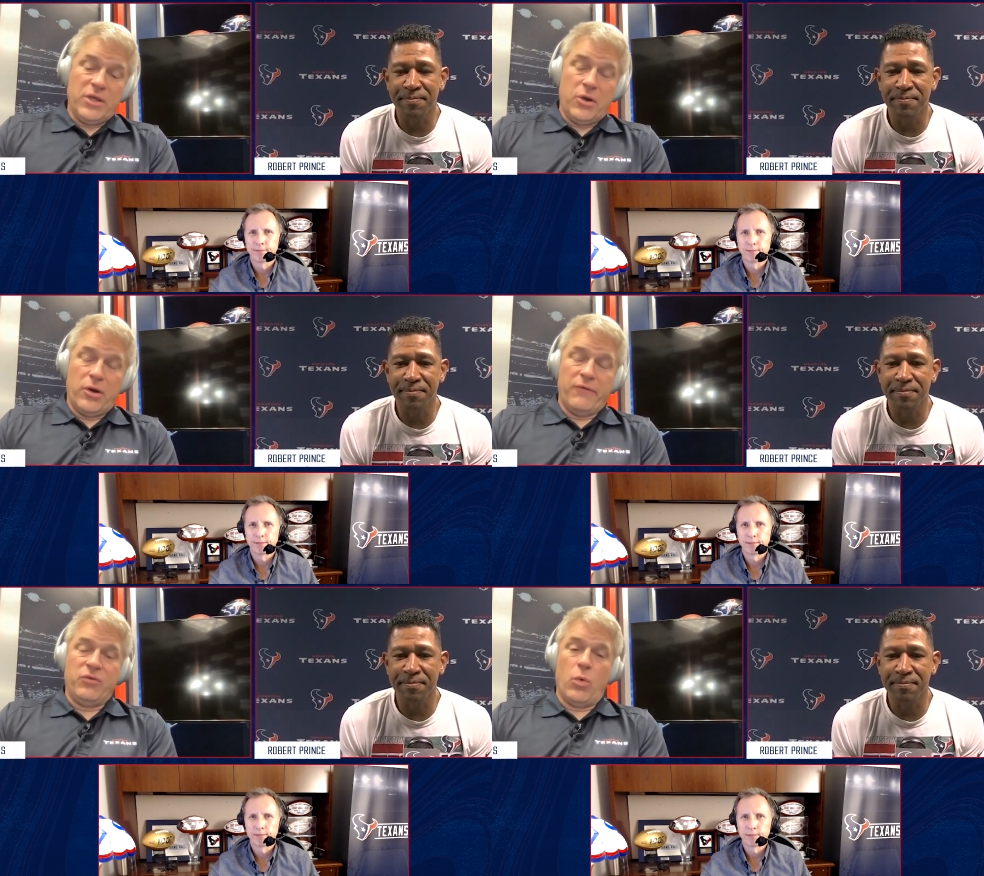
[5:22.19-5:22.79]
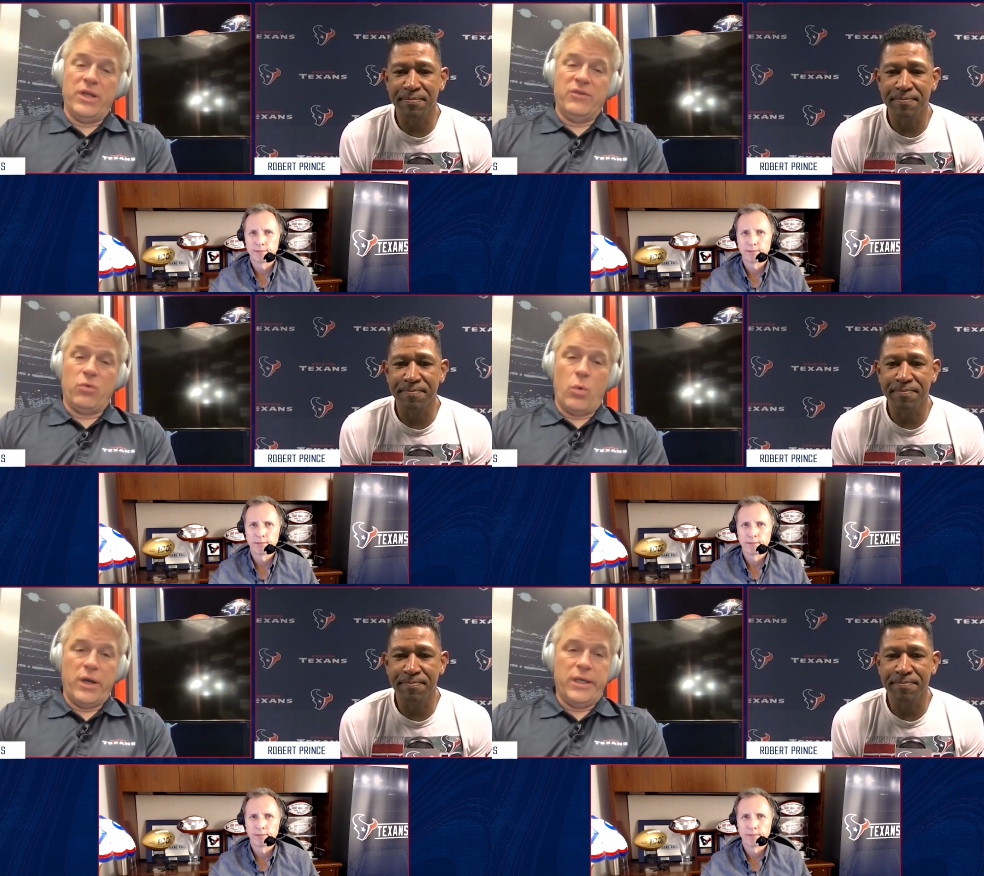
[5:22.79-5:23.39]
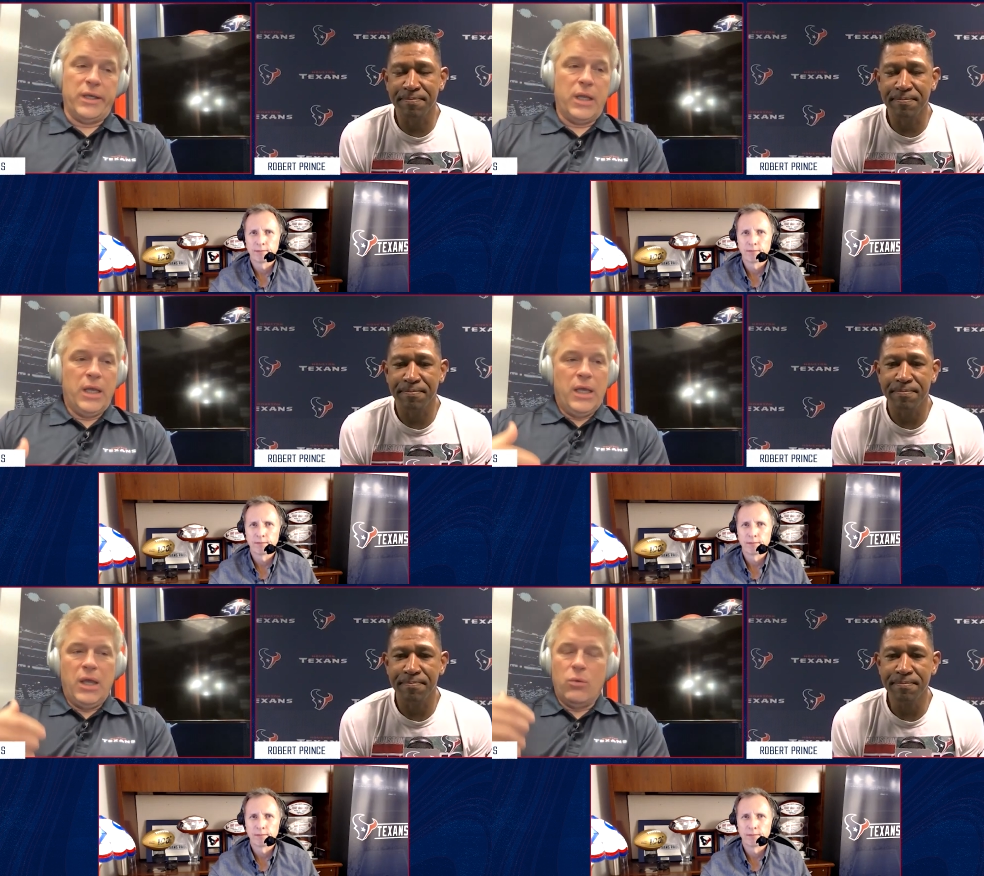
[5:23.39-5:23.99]
Speaker 1: year of 2020, and
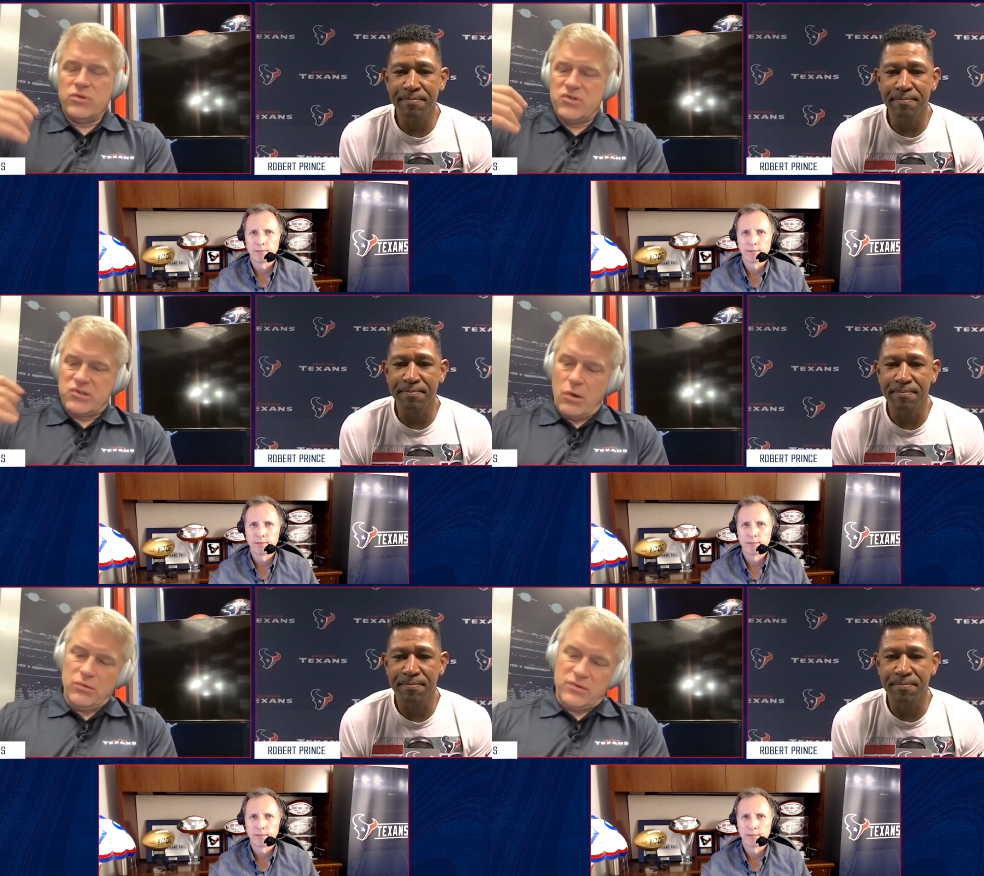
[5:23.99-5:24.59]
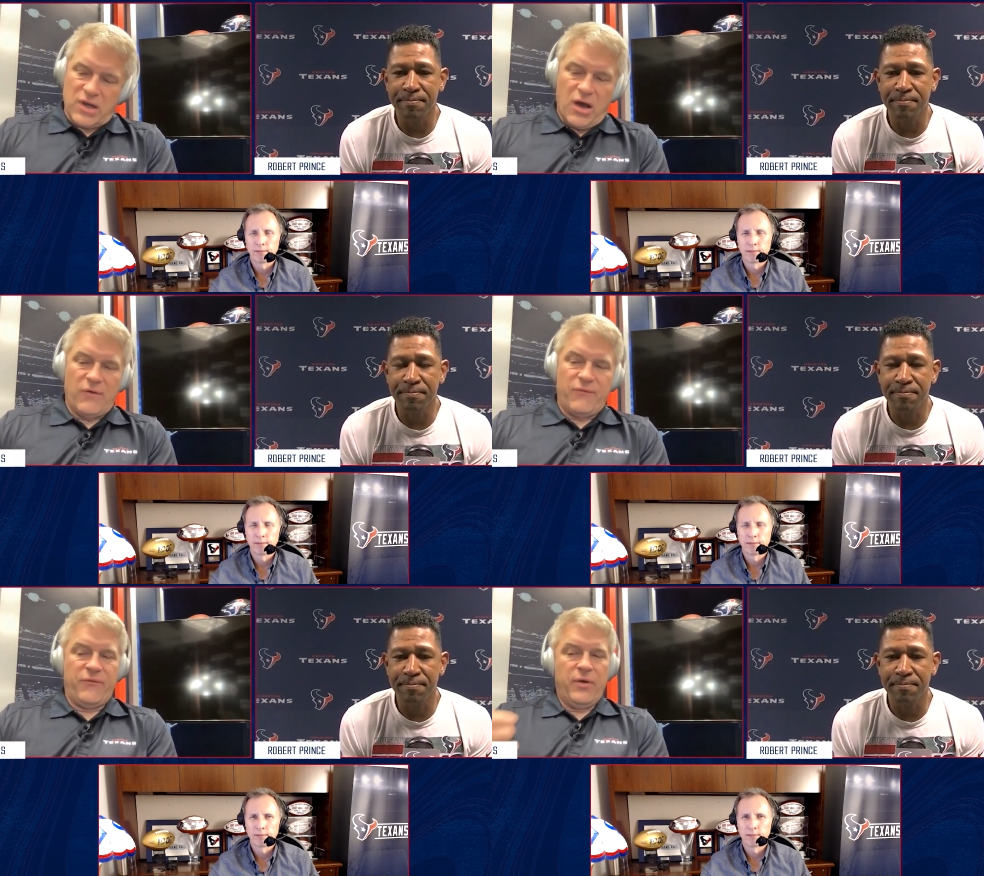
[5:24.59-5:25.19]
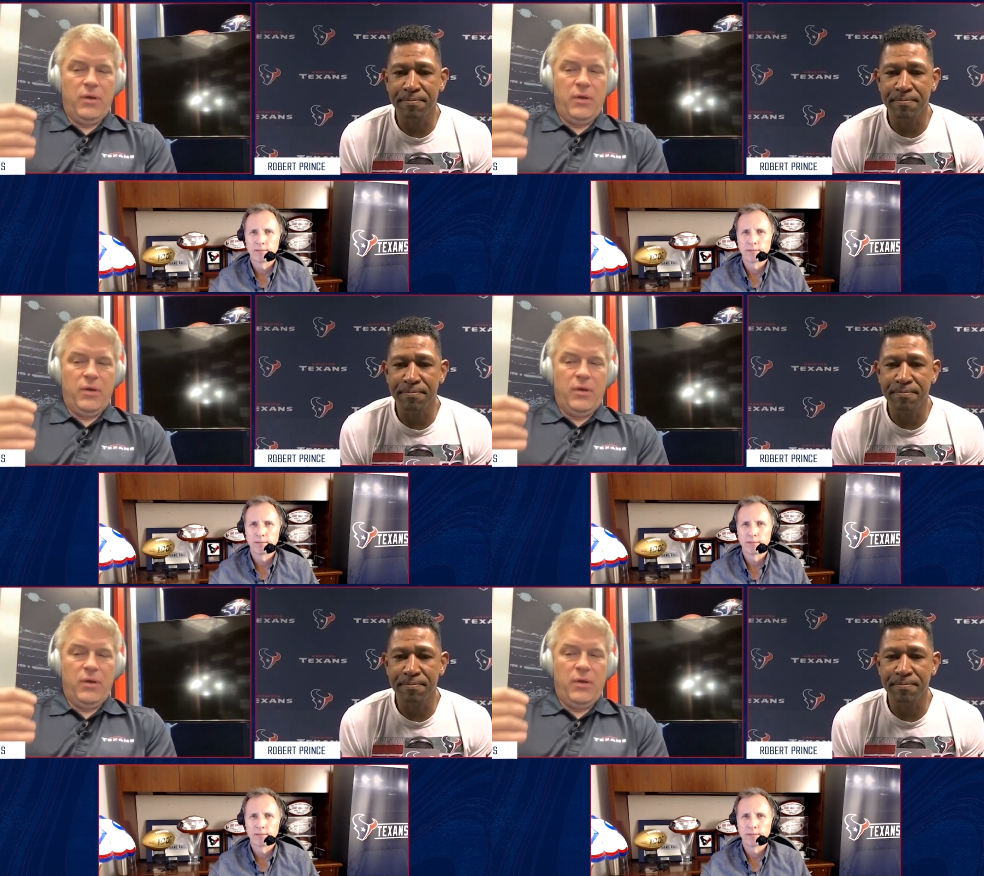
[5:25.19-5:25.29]
it was so tough.